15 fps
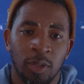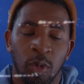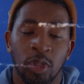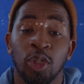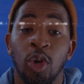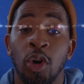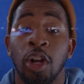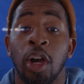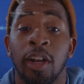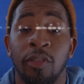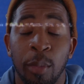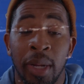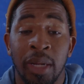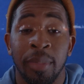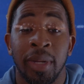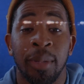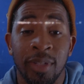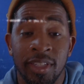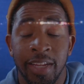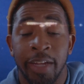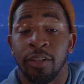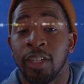What's going on, everybody? My name is
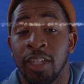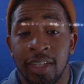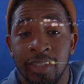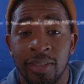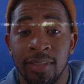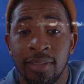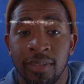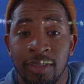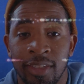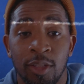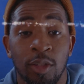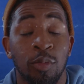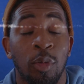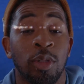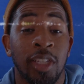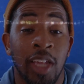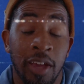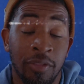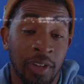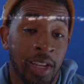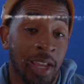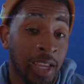Daniel Augustin. This is
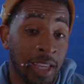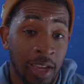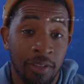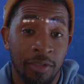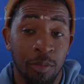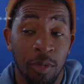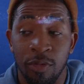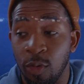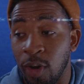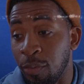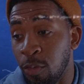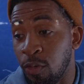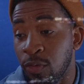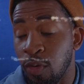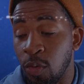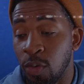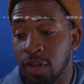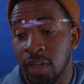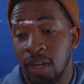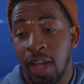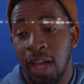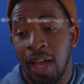Multi-Hyphenate AF. Before I move
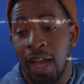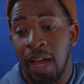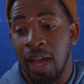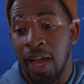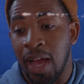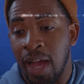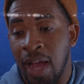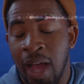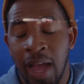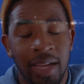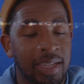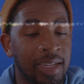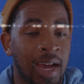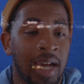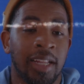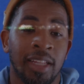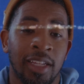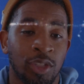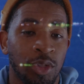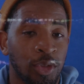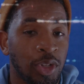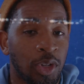forward, I gotta
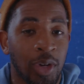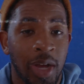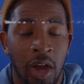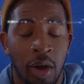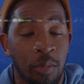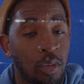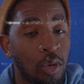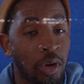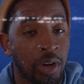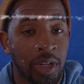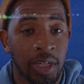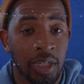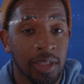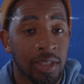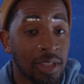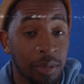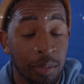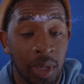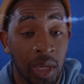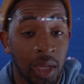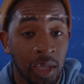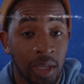let you know how important it is to
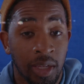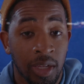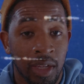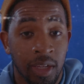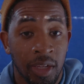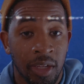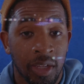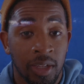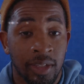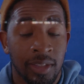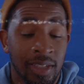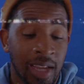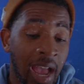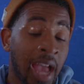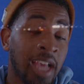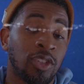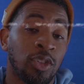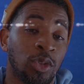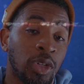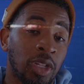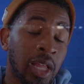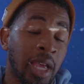me to ask
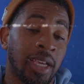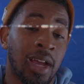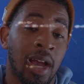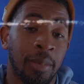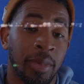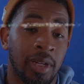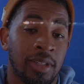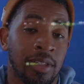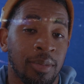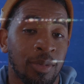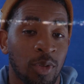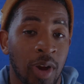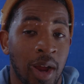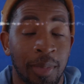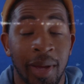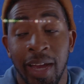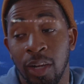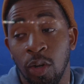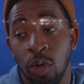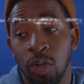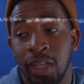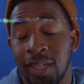you to like, comment, and subscribe. I gotta
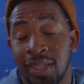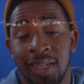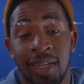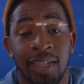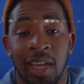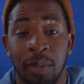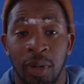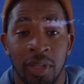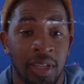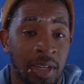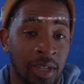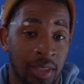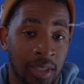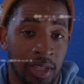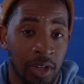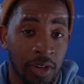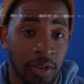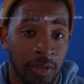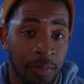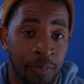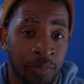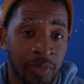go to hit 10K by the end of the year.
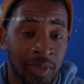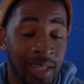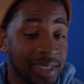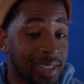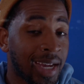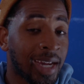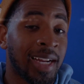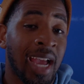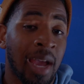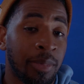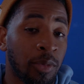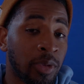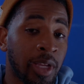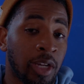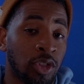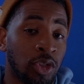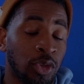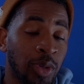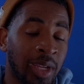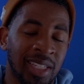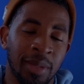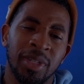That's not gonna happen without
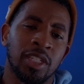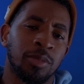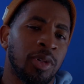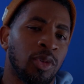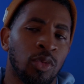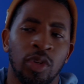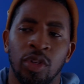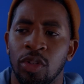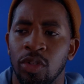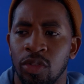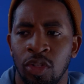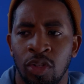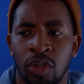you. And let me just be real,